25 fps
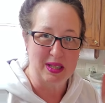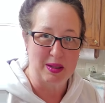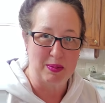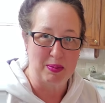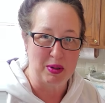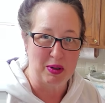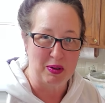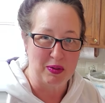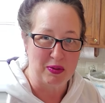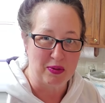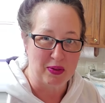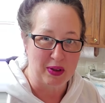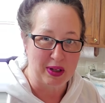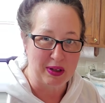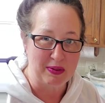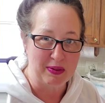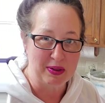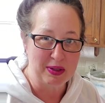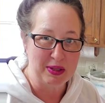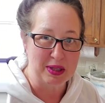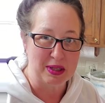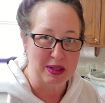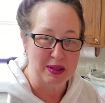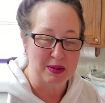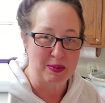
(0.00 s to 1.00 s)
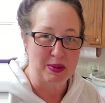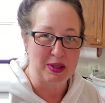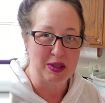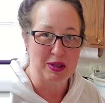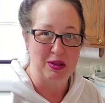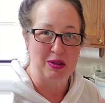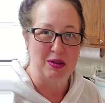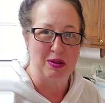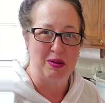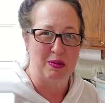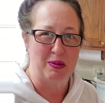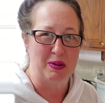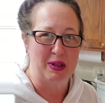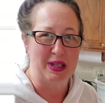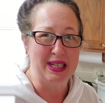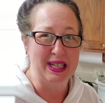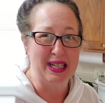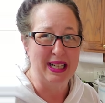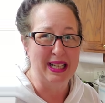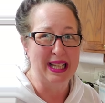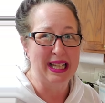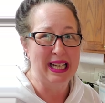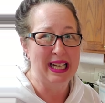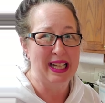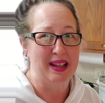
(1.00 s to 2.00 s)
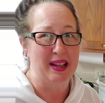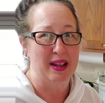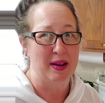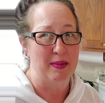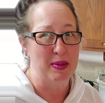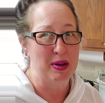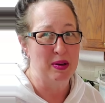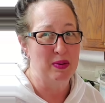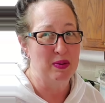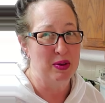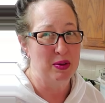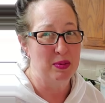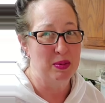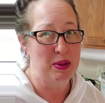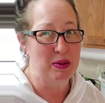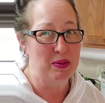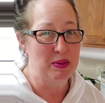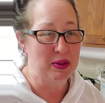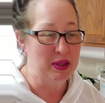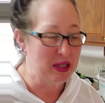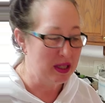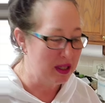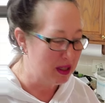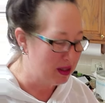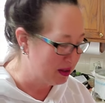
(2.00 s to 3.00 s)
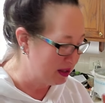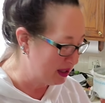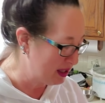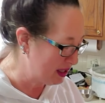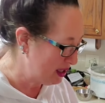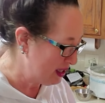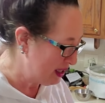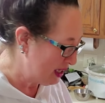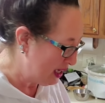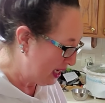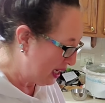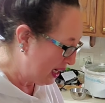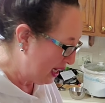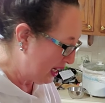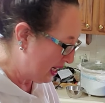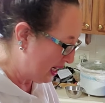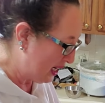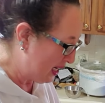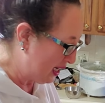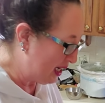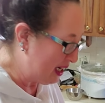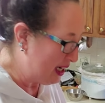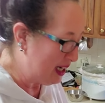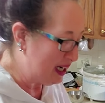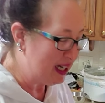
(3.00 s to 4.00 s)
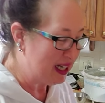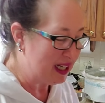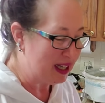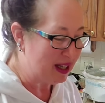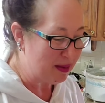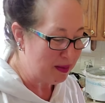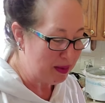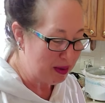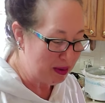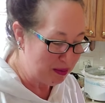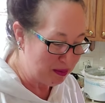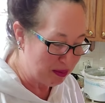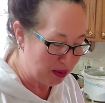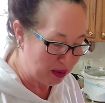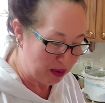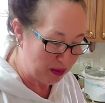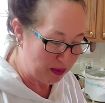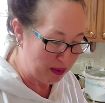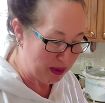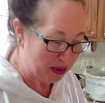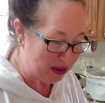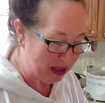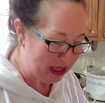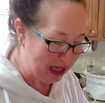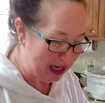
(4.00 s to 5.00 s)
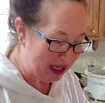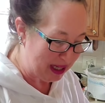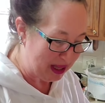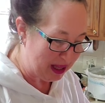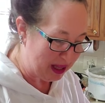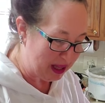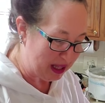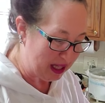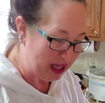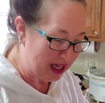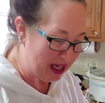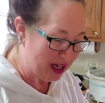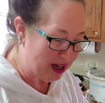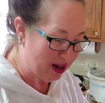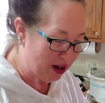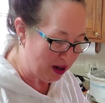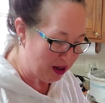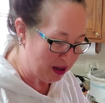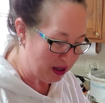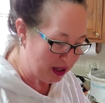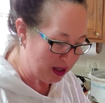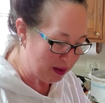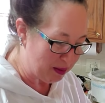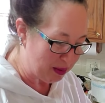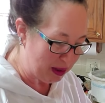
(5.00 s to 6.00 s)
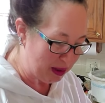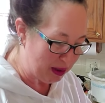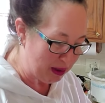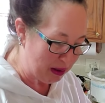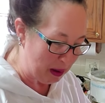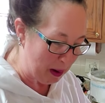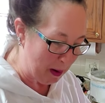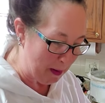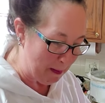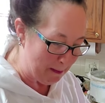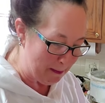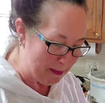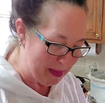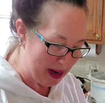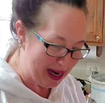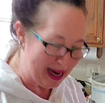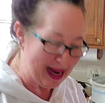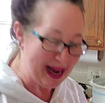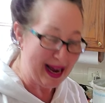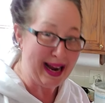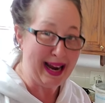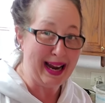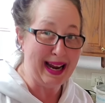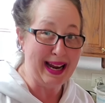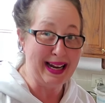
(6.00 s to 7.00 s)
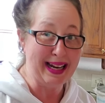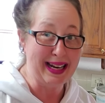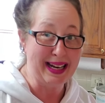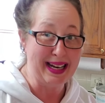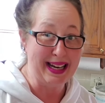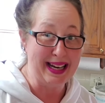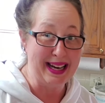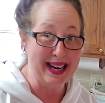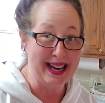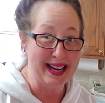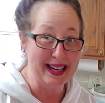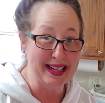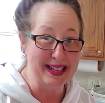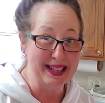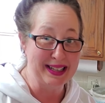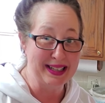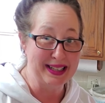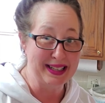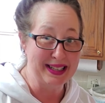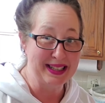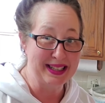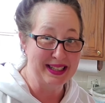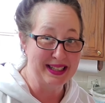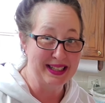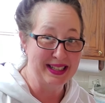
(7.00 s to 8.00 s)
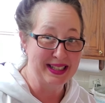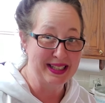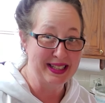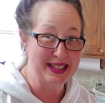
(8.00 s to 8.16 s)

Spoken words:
up your flavors as much as you want. I think a lemon would be really good. Lemon and blueberry, I think, are going to be my next